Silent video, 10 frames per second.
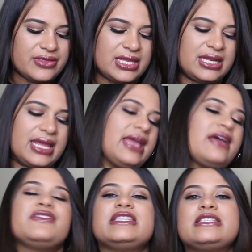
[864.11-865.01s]
Then I
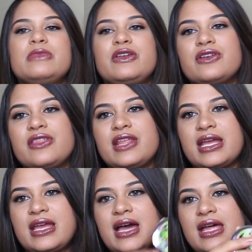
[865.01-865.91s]
have this mirror that
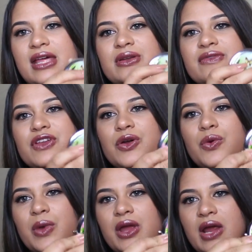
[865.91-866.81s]
I got. I don't even know
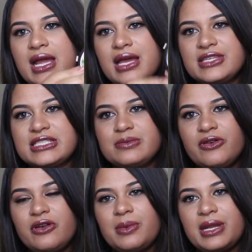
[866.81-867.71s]
where I got this
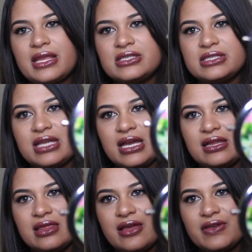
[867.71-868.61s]
mirror, but I
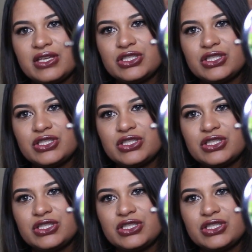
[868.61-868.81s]
love it.